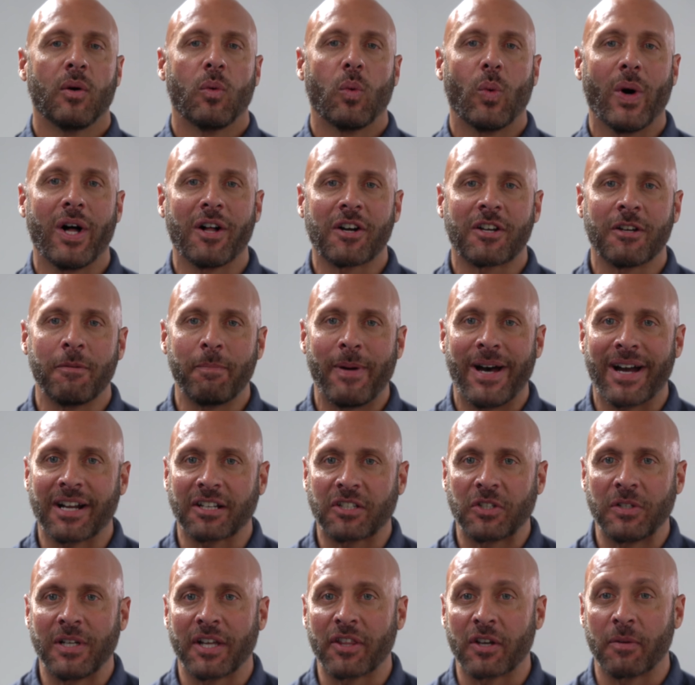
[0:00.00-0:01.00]
Welcome back
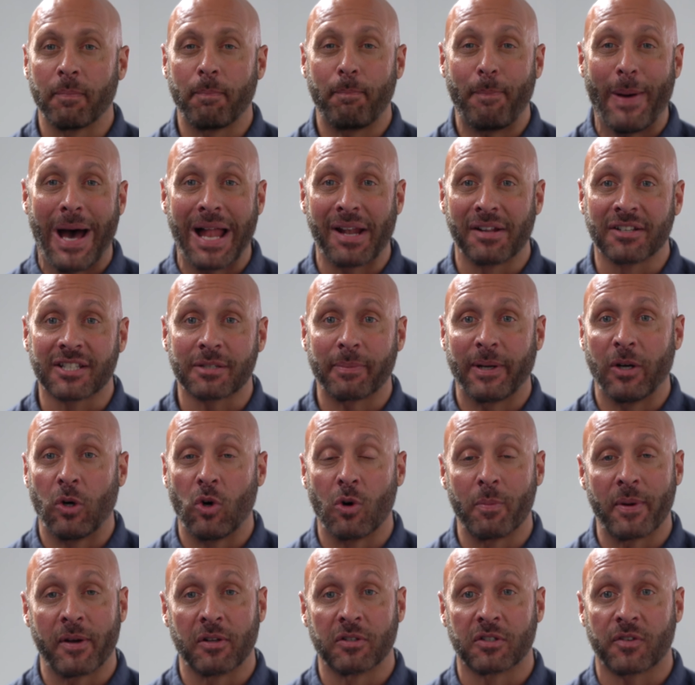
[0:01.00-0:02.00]
to another Balance My
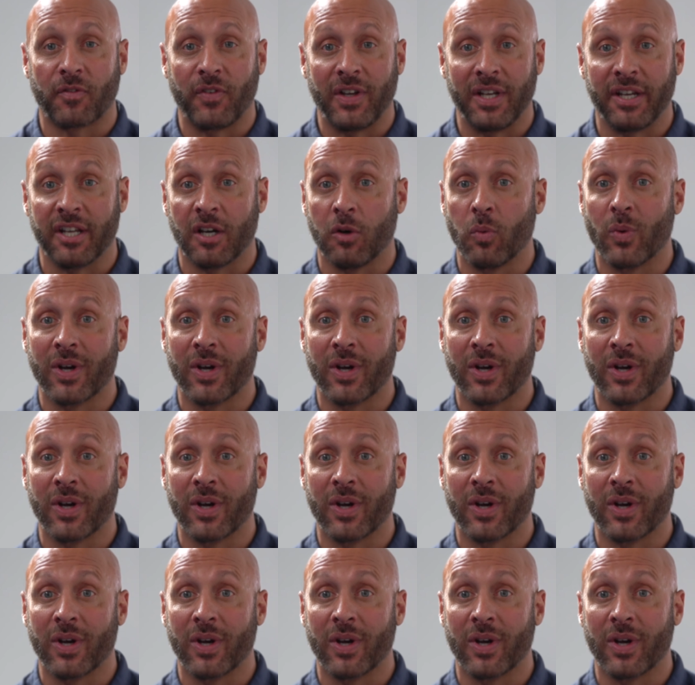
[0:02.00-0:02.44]
Hormones video.